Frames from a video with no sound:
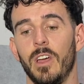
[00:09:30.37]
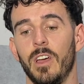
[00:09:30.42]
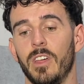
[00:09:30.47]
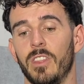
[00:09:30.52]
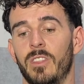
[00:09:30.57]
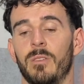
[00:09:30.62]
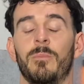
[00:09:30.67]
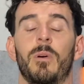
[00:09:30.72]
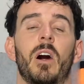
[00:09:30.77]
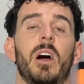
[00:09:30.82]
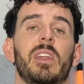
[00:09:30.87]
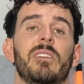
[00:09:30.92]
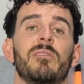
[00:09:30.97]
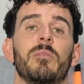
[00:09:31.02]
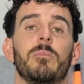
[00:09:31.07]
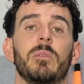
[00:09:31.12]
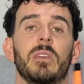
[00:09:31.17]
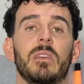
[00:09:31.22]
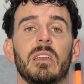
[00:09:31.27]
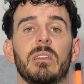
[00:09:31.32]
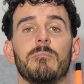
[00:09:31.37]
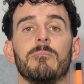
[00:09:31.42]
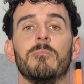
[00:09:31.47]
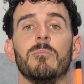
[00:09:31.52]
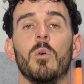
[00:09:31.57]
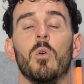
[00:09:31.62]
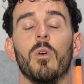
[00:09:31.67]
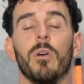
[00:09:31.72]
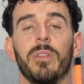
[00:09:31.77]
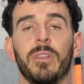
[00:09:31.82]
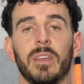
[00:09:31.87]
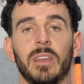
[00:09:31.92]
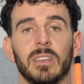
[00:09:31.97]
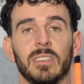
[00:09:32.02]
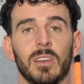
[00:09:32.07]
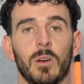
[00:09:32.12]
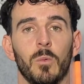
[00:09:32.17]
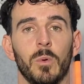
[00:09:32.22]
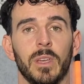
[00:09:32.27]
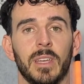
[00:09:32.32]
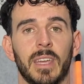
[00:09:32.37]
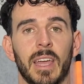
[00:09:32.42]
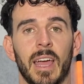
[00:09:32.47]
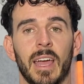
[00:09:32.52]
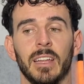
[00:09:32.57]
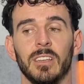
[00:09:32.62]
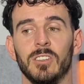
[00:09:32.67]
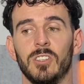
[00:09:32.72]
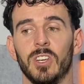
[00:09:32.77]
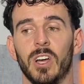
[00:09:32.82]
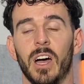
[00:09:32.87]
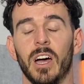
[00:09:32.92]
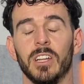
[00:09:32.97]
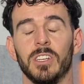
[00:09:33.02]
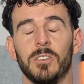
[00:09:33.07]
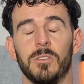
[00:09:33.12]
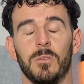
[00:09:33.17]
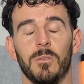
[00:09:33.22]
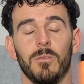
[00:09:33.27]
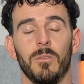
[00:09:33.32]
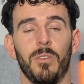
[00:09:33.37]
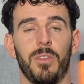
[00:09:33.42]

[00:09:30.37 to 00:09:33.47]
there might even be more things that we can judge